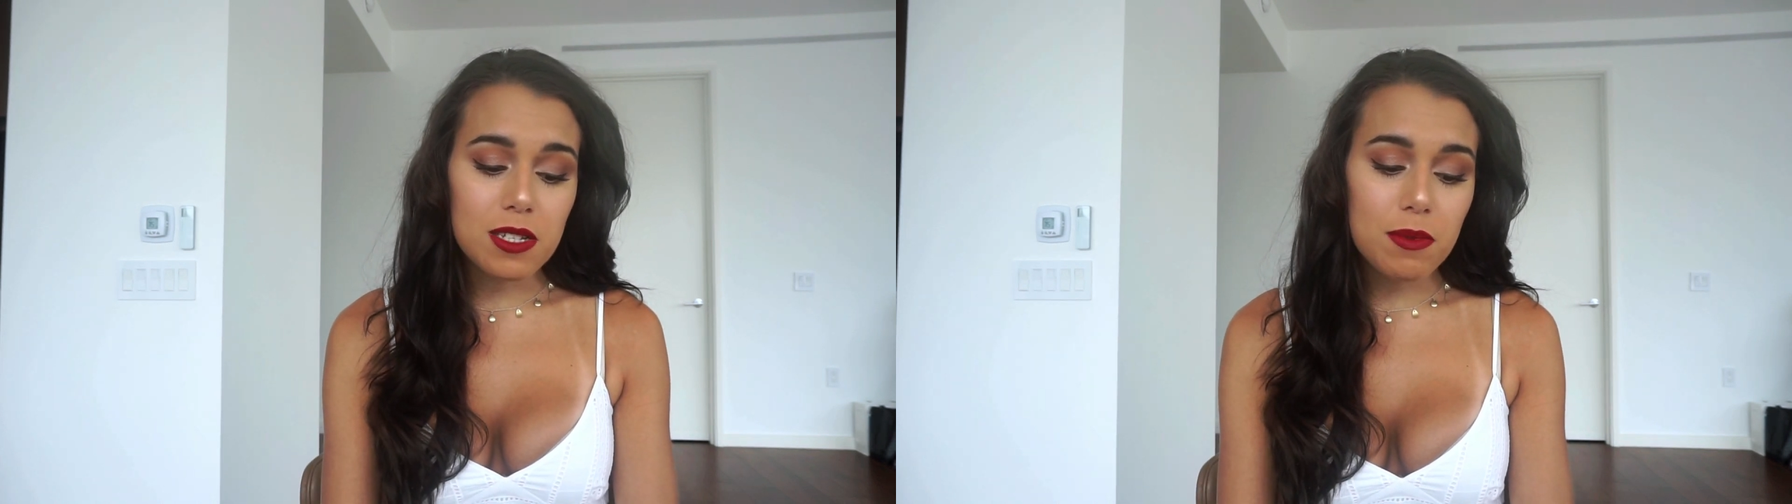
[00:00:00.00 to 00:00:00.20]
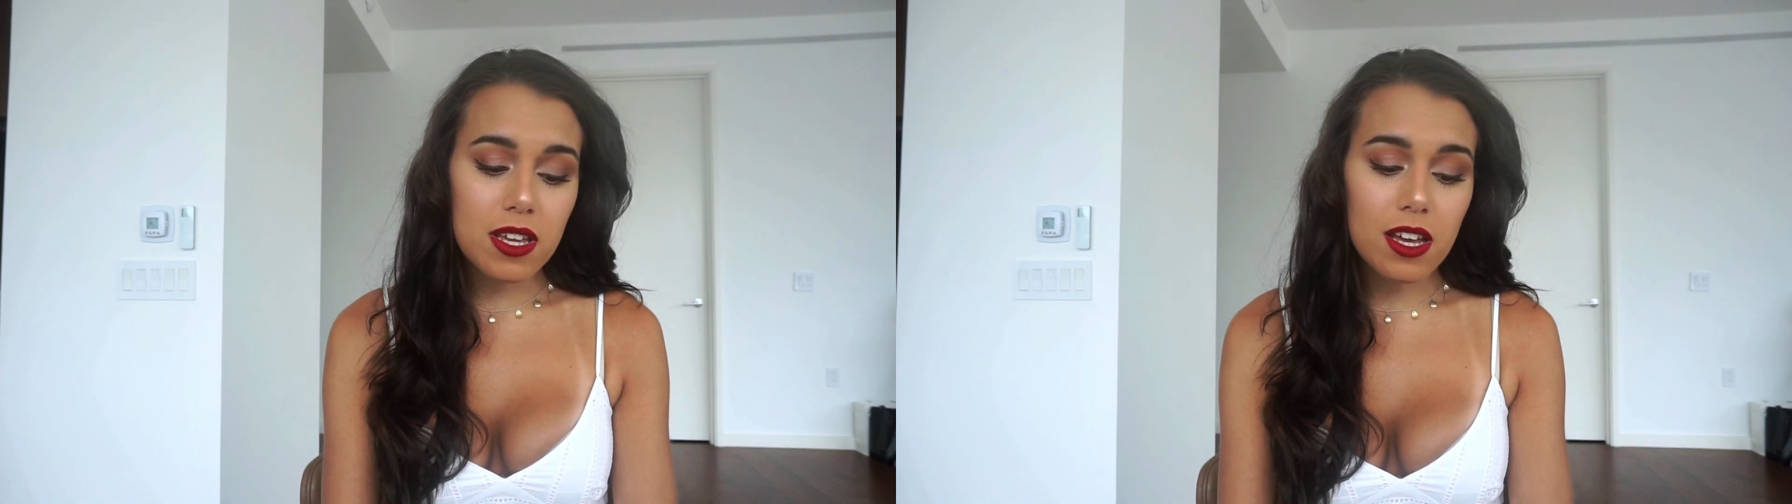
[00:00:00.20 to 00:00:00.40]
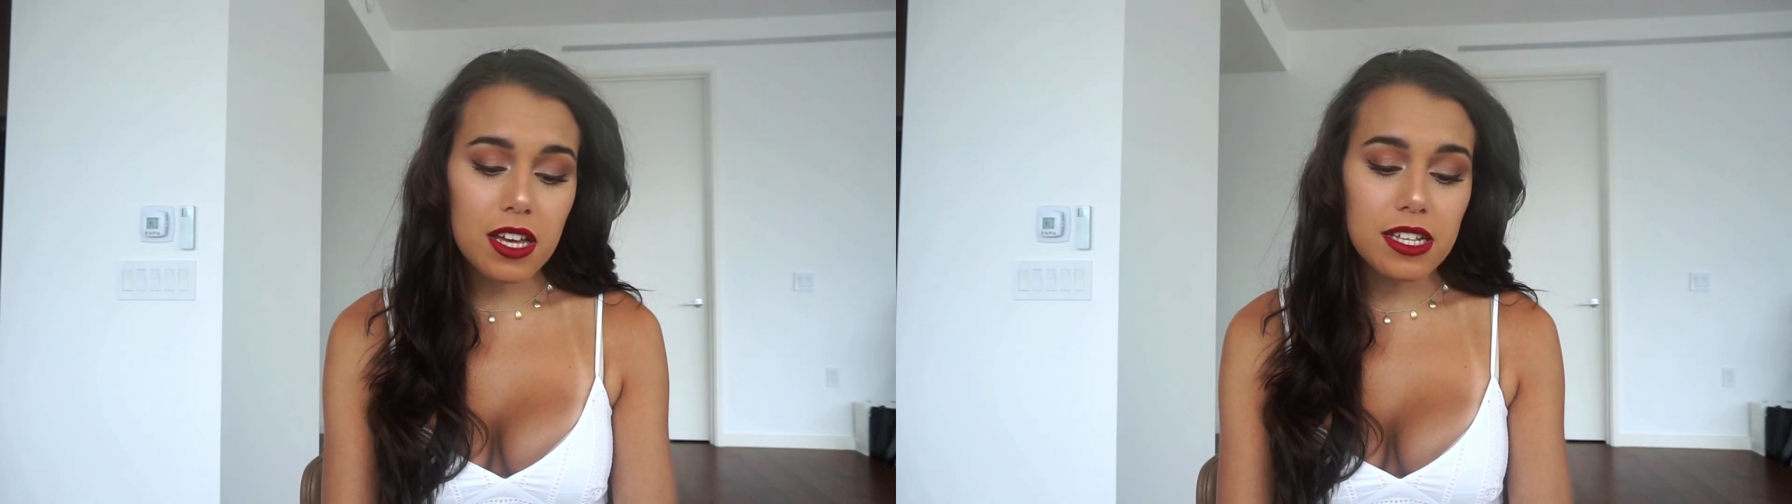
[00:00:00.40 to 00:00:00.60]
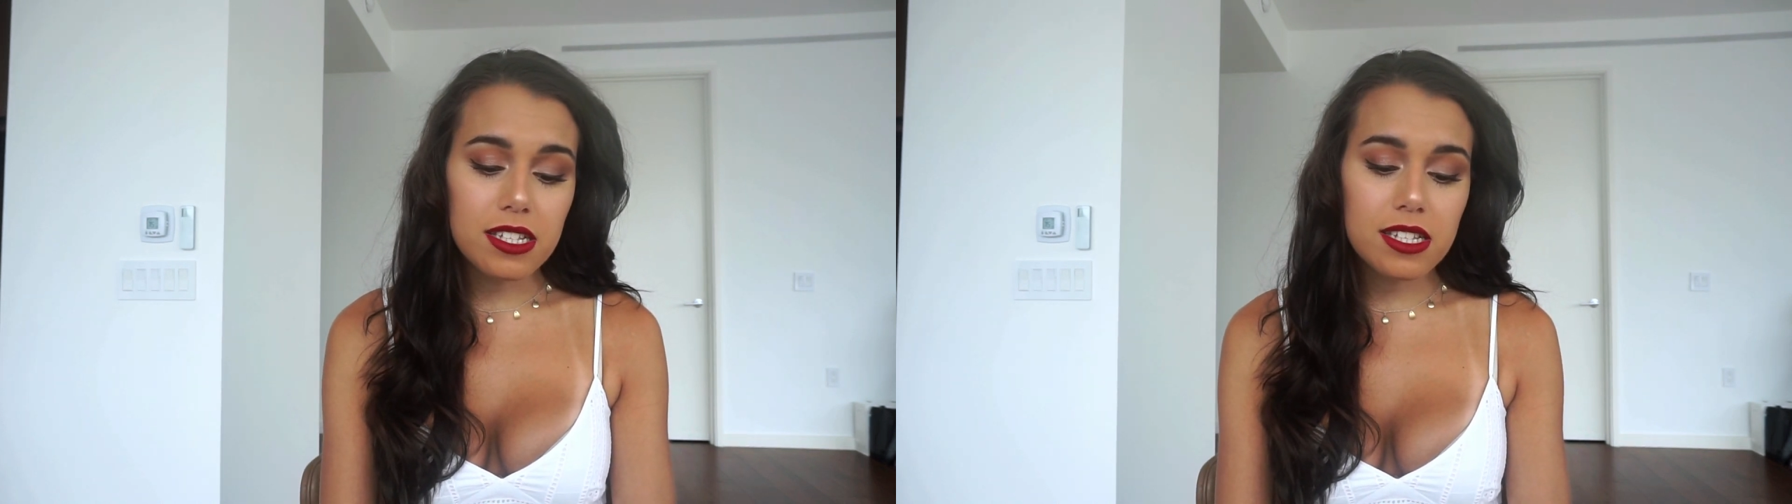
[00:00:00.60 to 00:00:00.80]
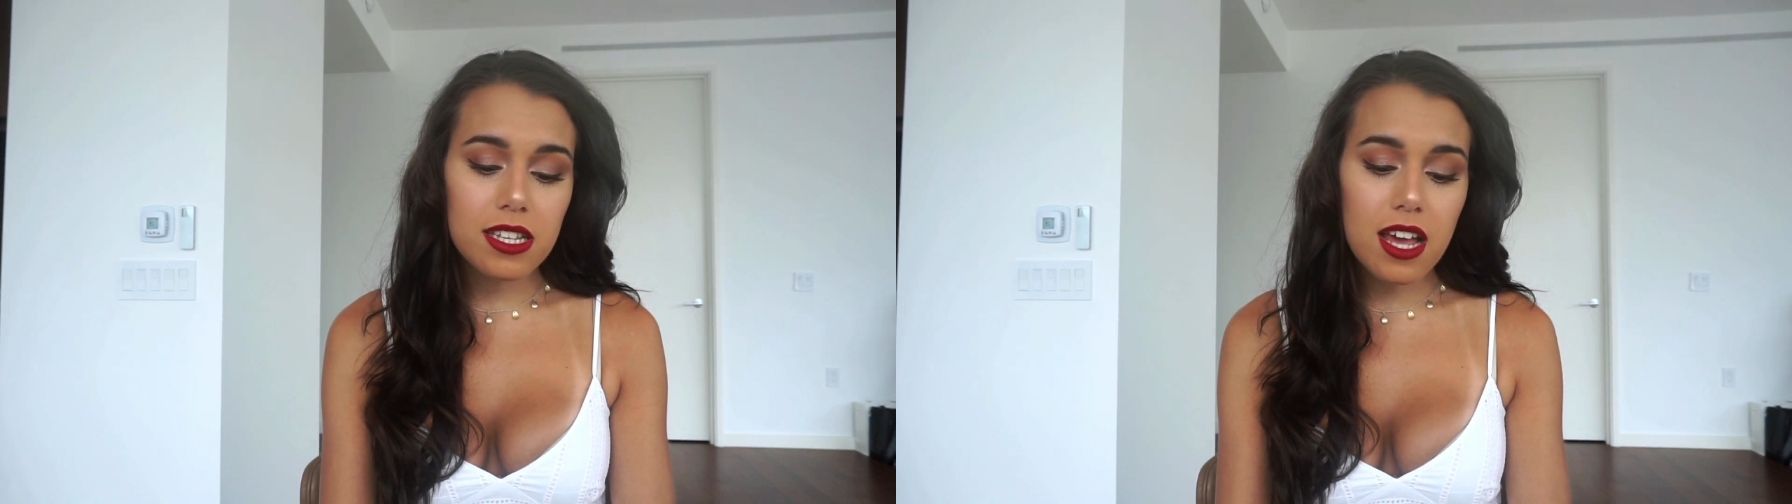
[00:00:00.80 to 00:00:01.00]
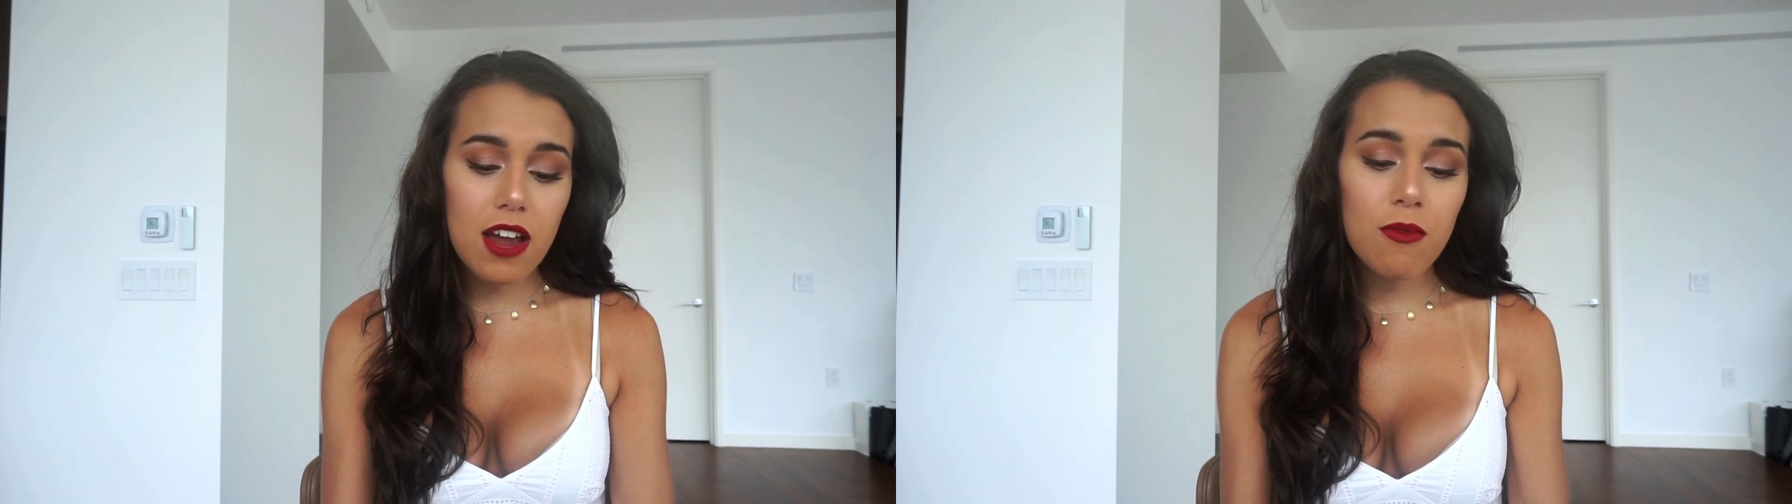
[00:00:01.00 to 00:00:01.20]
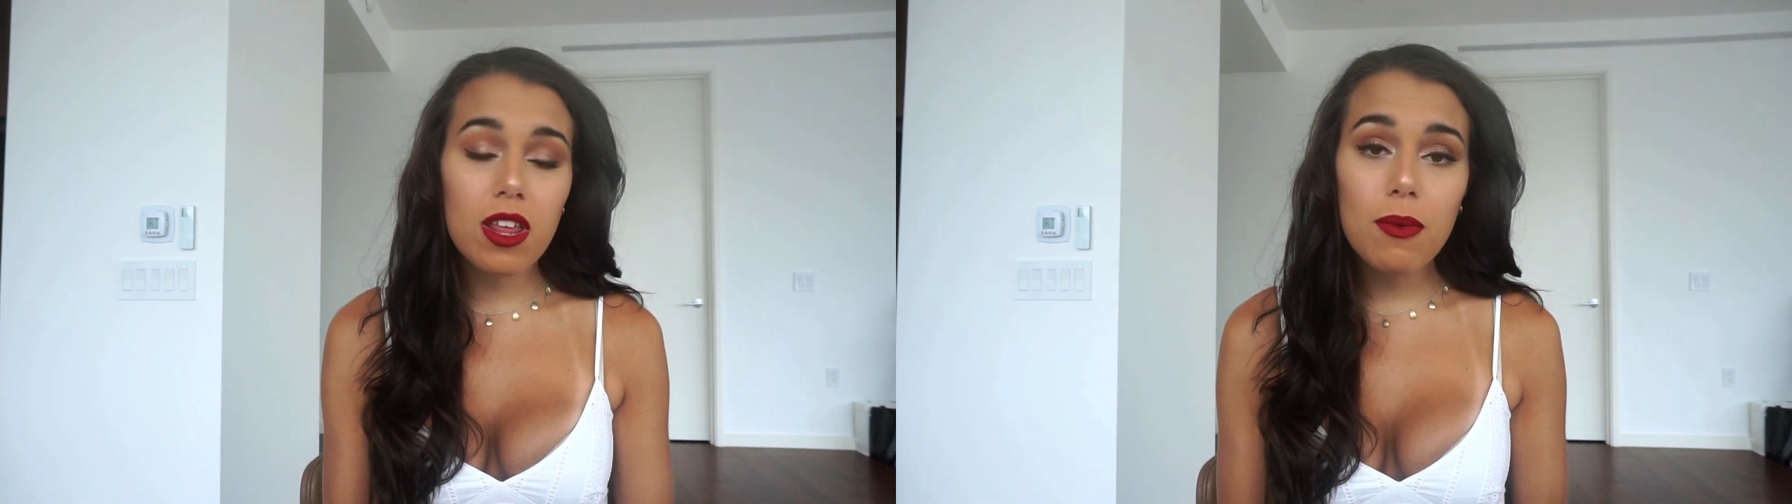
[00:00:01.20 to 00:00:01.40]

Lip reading: because I really